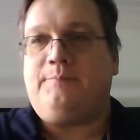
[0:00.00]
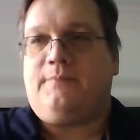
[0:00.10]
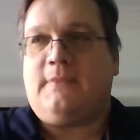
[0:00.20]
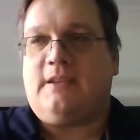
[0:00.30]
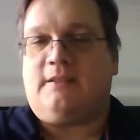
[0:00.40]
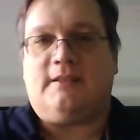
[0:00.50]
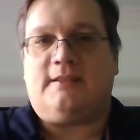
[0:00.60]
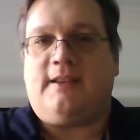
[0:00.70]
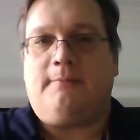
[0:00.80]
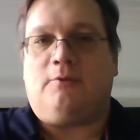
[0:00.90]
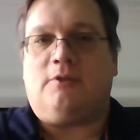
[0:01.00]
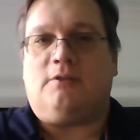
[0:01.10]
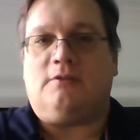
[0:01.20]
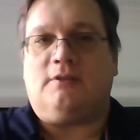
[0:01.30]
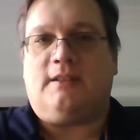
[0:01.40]
The same role,
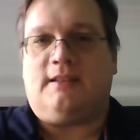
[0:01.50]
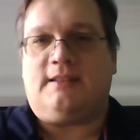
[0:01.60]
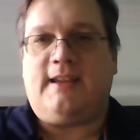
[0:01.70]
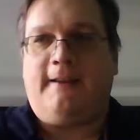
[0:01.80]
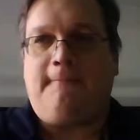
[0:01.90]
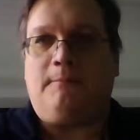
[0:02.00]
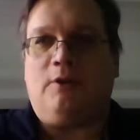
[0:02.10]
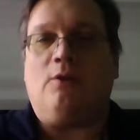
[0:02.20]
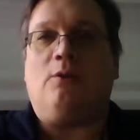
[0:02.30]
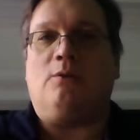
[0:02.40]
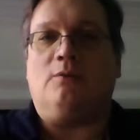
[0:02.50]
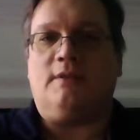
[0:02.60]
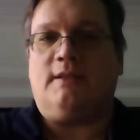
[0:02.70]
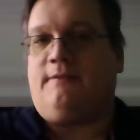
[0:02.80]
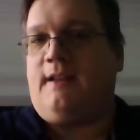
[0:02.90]
the same
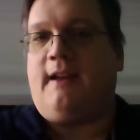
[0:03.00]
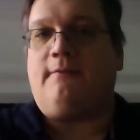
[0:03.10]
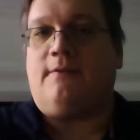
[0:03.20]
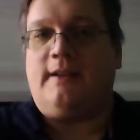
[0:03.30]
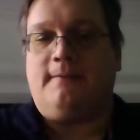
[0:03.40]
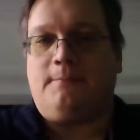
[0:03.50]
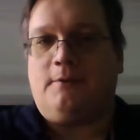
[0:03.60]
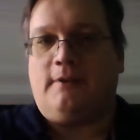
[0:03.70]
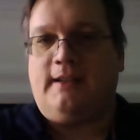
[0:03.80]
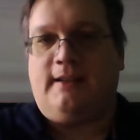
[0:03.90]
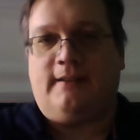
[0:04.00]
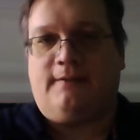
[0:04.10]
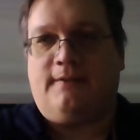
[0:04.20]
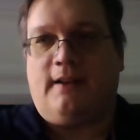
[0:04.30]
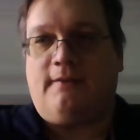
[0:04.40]
goals of every employee
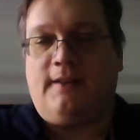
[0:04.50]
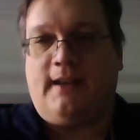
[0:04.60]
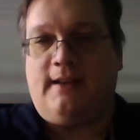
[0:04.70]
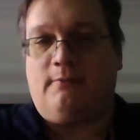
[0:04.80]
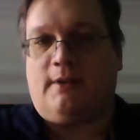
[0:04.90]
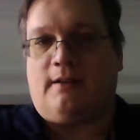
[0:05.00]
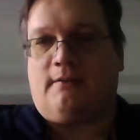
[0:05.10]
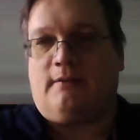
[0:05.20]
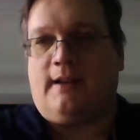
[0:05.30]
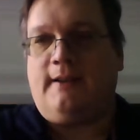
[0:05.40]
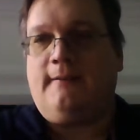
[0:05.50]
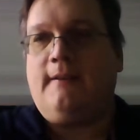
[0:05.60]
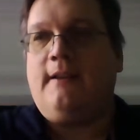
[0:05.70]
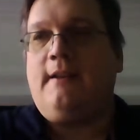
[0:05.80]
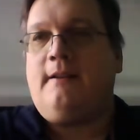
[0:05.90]
of anywhere, right?
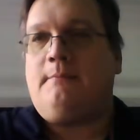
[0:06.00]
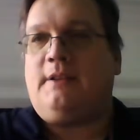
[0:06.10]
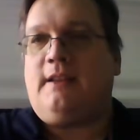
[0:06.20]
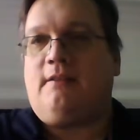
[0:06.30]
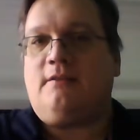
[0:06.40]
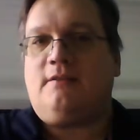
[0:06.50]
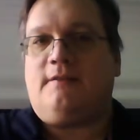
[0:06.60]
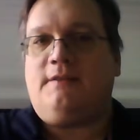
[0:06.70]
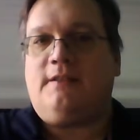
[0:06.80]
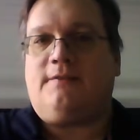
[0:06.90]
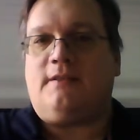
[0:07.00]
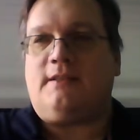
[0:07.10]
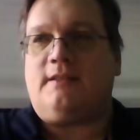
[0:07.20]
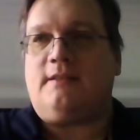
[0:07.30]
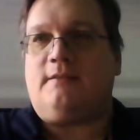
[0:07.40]
But they also have
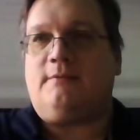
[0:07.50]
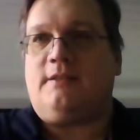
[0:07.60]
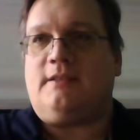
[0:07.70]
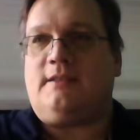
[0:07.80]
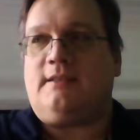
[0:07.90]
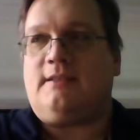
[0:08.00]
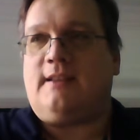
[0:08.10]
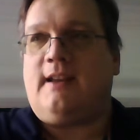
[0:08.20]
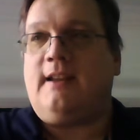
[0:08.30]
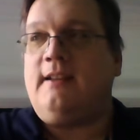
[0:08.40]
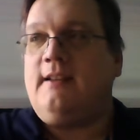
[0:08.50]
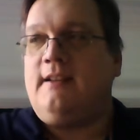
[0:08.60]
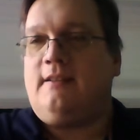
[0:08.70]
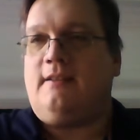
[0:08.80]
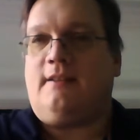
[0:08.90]
differences, which is to say,
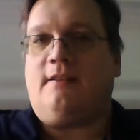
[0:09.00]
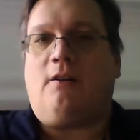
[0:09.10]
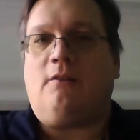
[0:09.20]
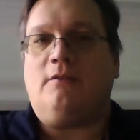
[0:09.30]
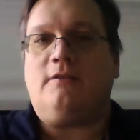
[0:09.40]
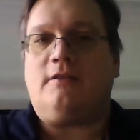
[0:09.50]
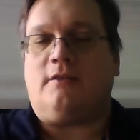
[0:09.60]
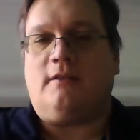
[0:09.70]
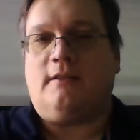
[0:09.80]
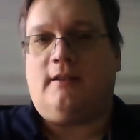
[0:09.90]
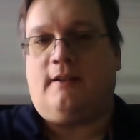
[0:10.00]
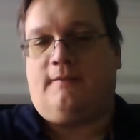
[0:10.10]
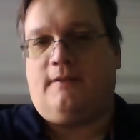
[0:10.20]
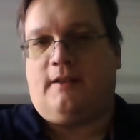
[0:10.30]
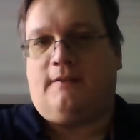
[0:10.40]
the culture
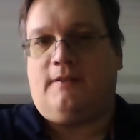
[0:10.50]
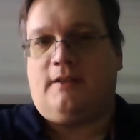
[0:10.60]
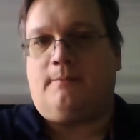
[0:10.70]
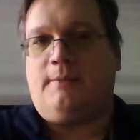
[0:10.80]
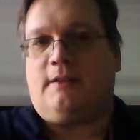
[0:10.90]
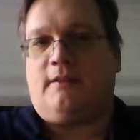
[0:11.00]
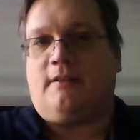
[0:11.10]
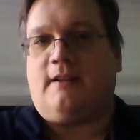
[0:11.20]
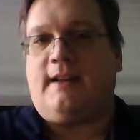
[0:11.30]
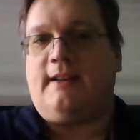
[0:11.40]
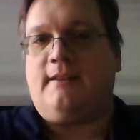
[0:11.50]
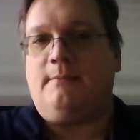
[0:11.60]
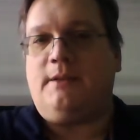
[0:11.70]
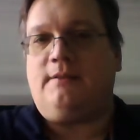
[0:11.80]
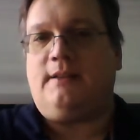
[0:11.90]
of their bureaucratic
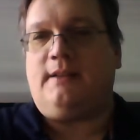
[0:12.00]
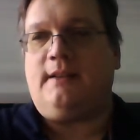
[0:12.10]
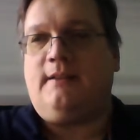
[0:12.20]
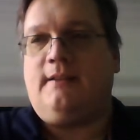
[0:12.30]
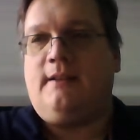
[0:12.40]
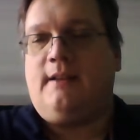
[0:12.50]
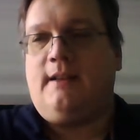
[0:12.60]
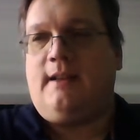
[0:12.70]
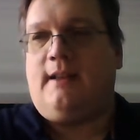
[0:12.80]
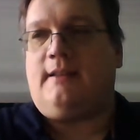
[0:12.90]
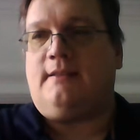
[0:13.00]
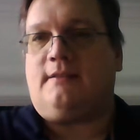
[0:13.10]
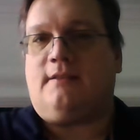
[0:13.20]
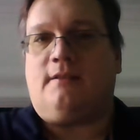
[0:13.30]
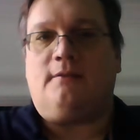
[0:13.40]
community. And
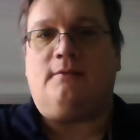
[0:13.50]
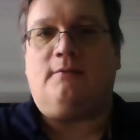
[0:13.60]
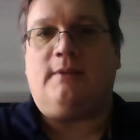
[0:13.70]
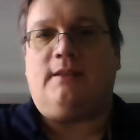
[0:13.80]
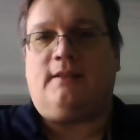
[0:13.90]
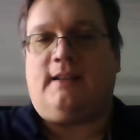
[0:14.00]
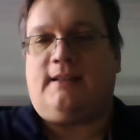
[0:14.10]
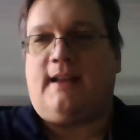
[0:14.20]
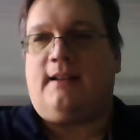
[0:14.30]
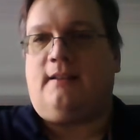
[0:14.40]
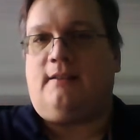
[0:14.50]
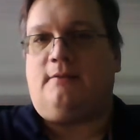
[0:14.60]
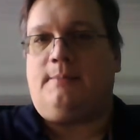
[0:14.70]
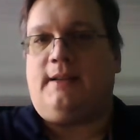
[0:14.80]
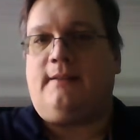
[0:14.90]
so we look at that a little
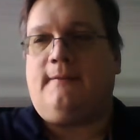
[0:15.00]
bit.